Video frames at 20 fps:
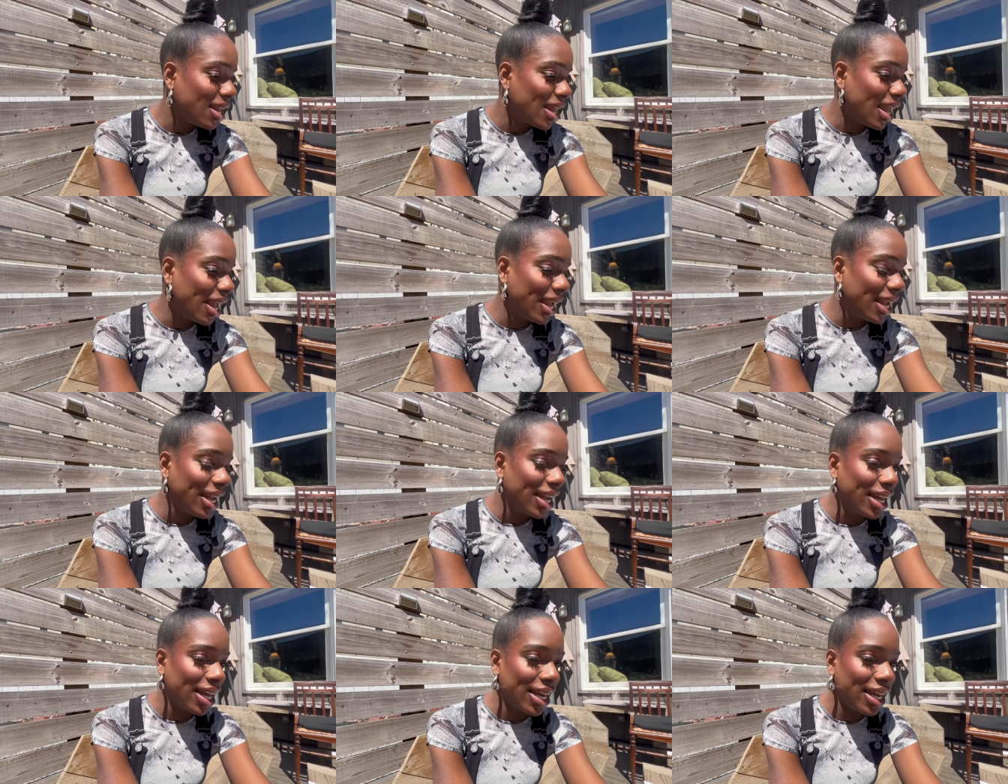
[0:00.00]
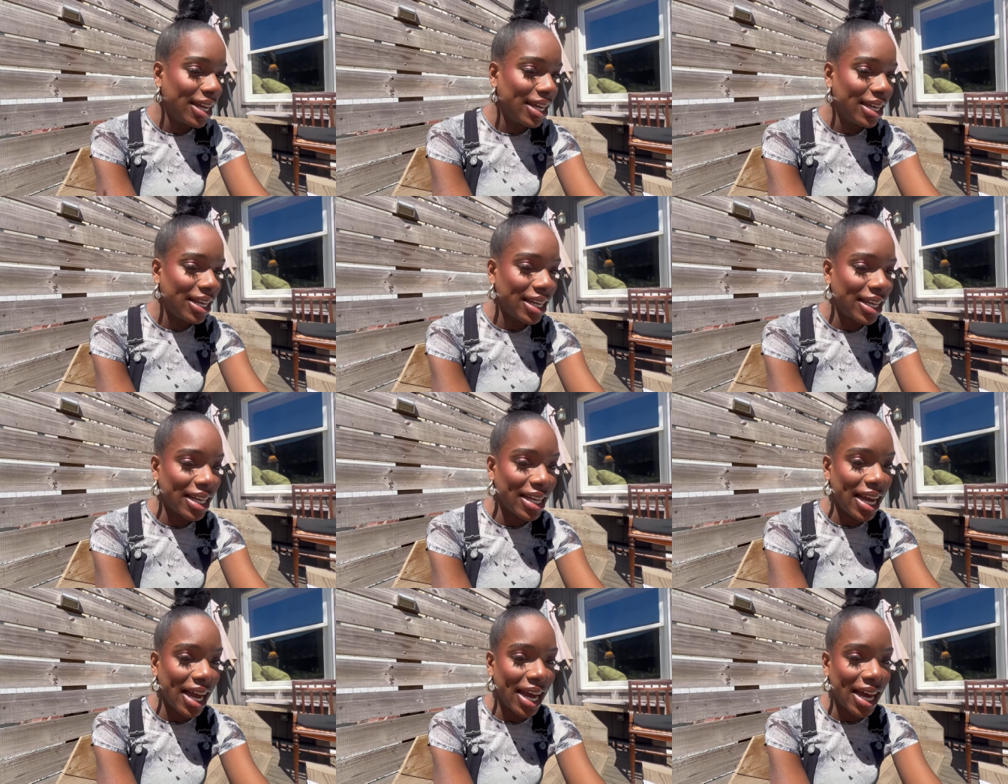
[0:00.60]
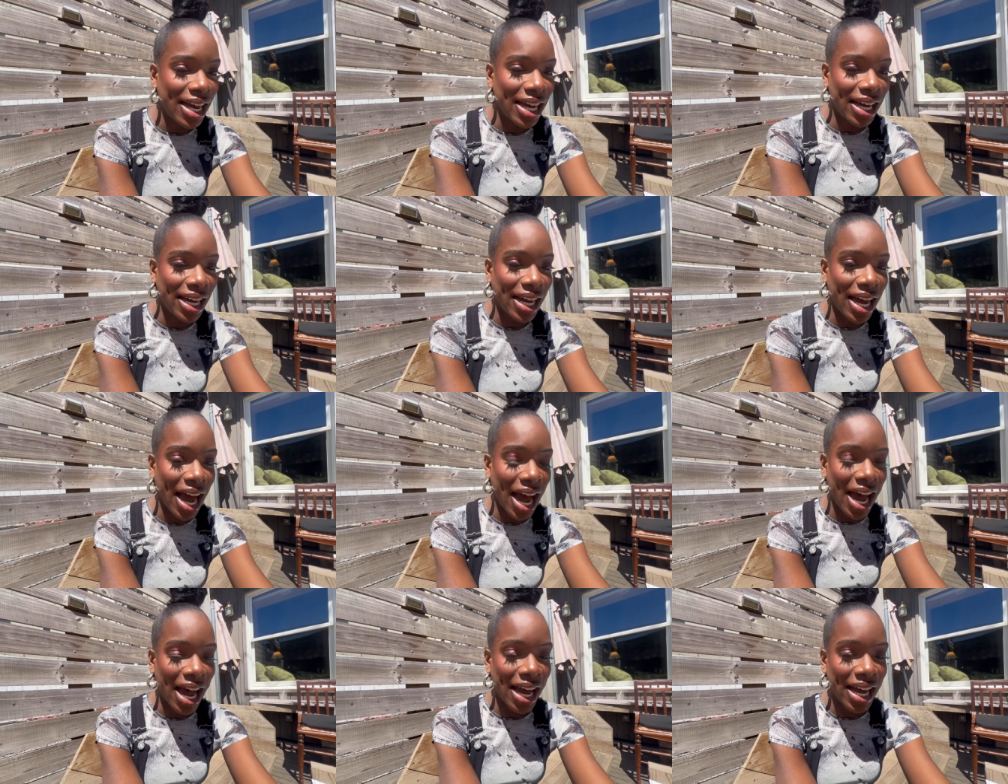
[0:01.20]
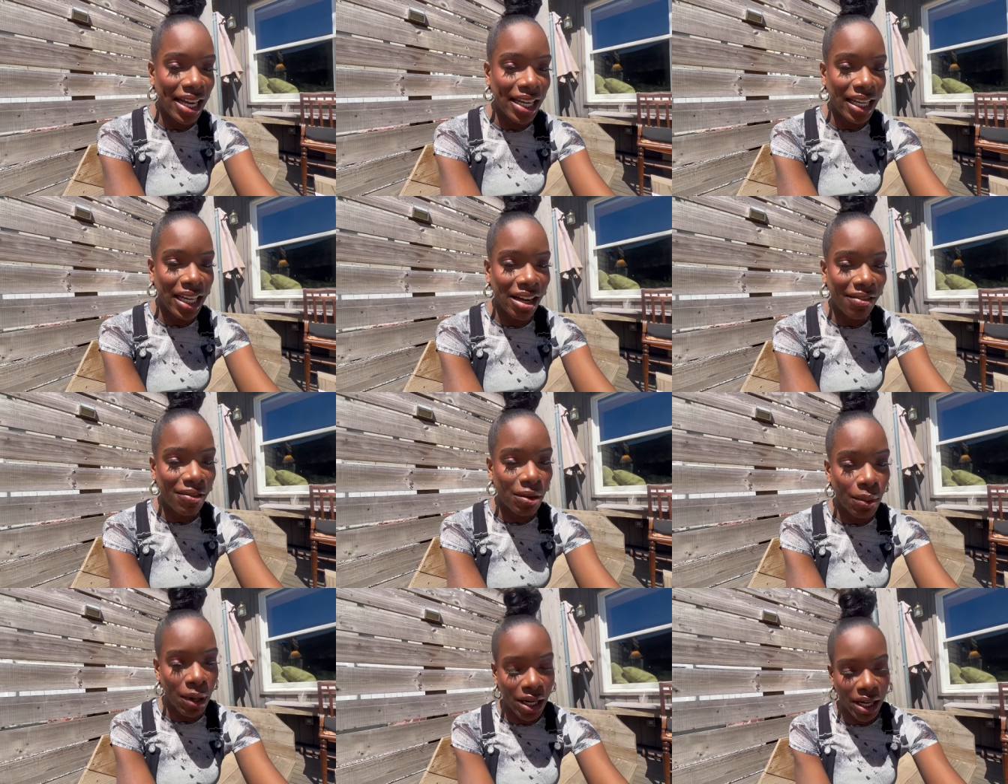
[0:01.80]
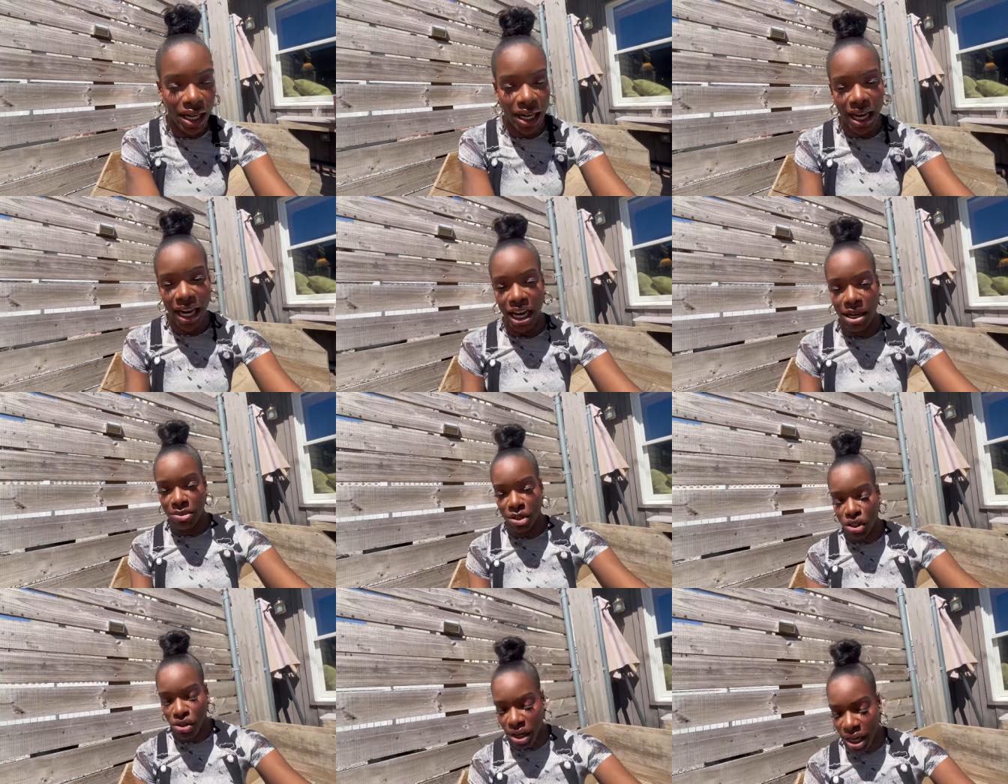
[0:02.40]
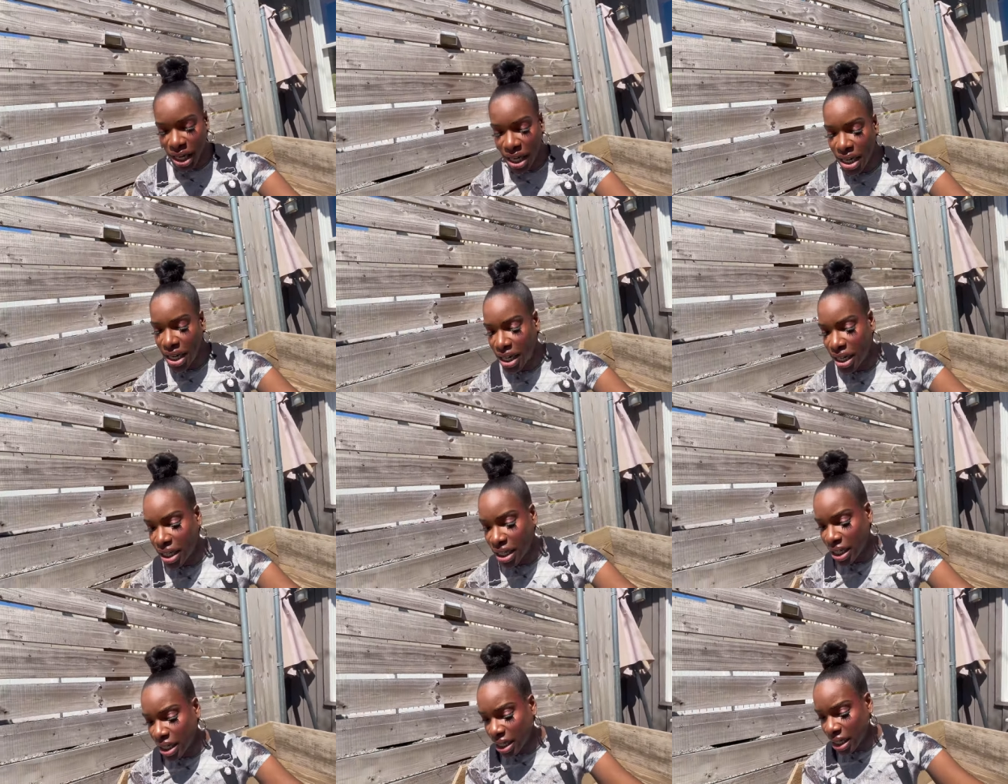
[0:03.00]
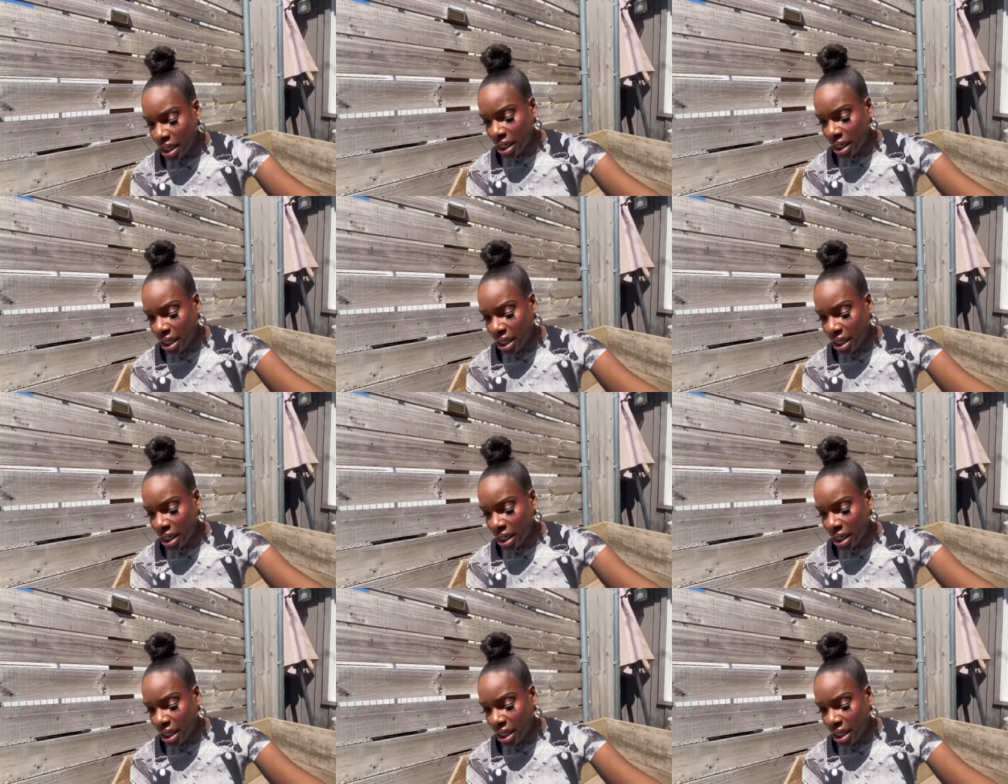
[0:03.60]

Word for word: And yeah, I left work and came straight here.